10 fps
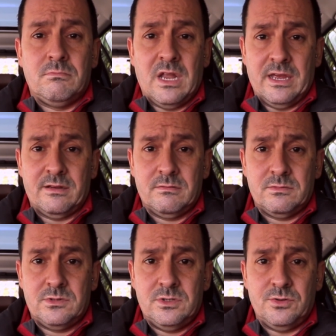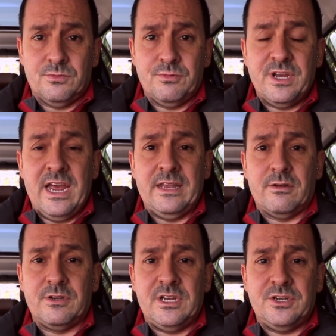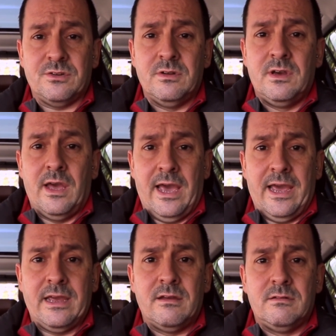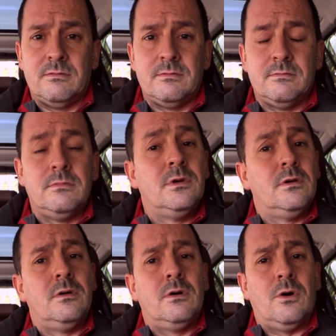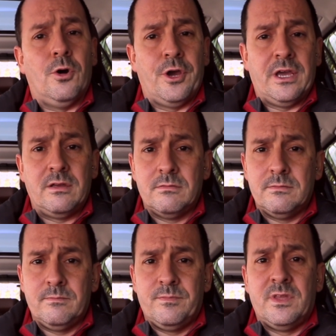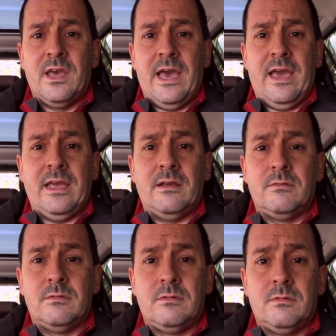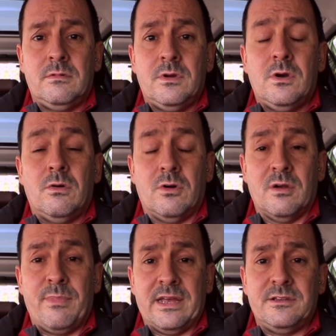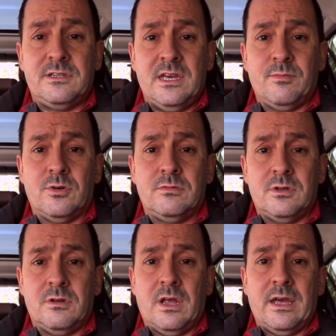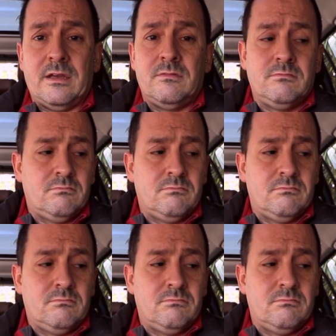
like to regain their attention. Hey, oi, hey, or I bang the table. You know, like,